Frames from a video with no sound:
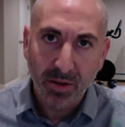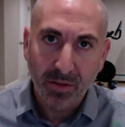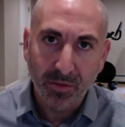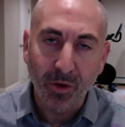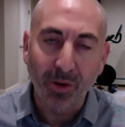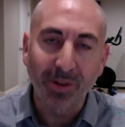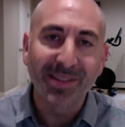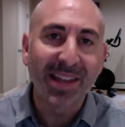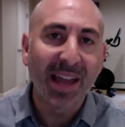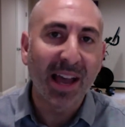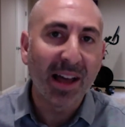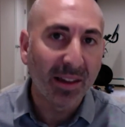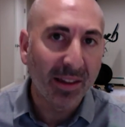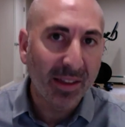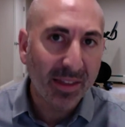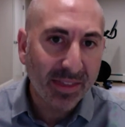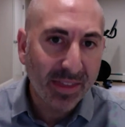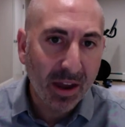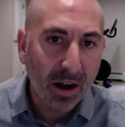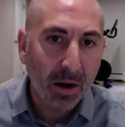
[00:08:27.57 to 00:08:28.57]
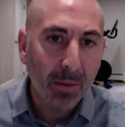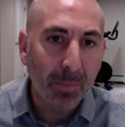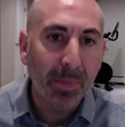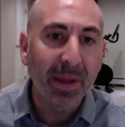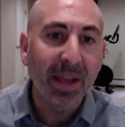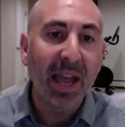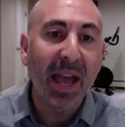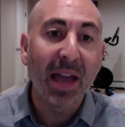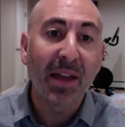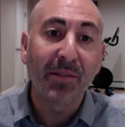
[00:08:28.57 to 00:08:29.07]
for
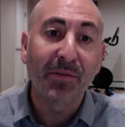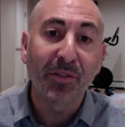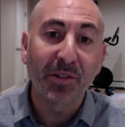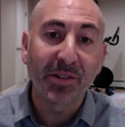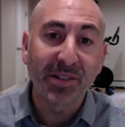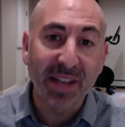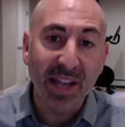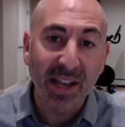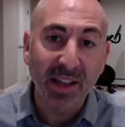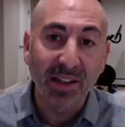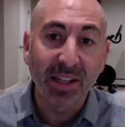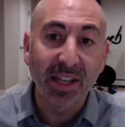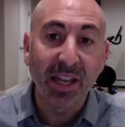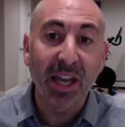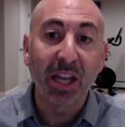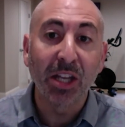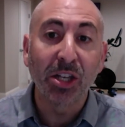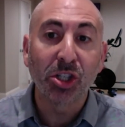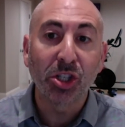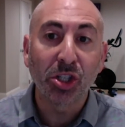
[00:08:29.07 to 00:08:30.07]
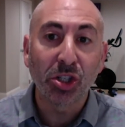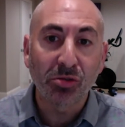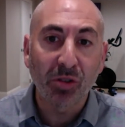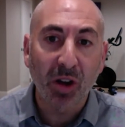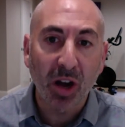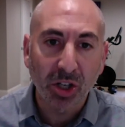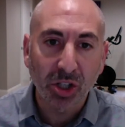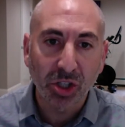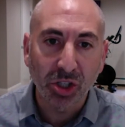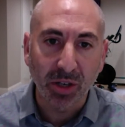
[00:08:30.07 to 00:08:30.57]
teletherapy and for daily
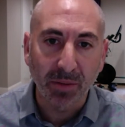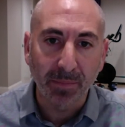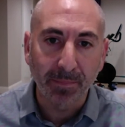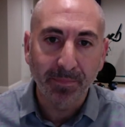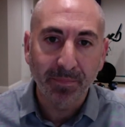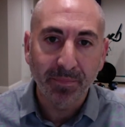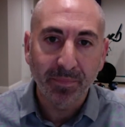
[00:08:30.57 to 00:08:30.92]
instruction.